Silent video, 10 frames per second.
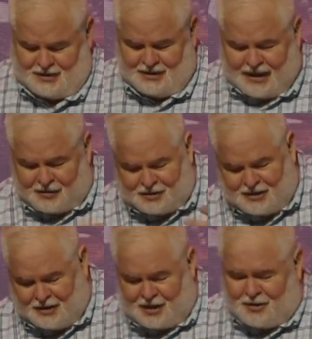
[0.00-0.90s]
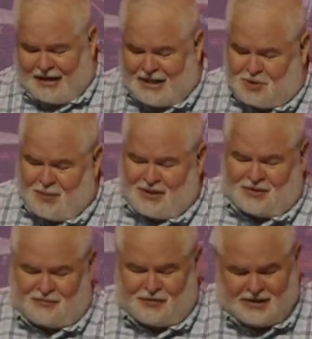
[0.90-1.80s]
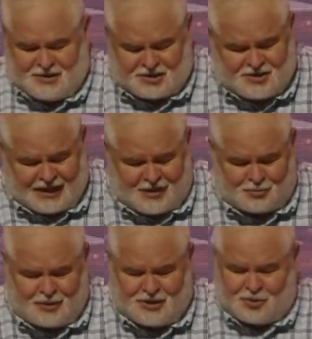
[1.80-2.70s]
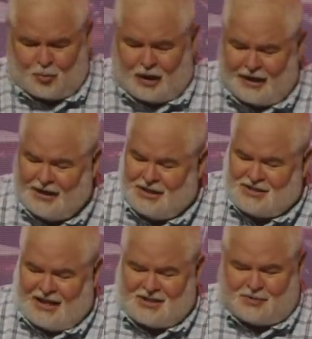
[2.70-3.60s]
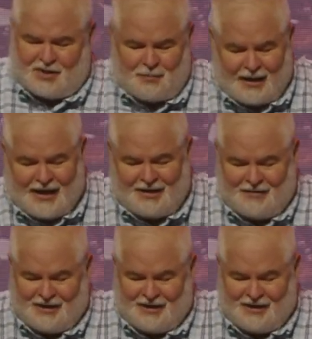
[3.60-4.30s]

Now, another aspect of this, a second reason why Testament may,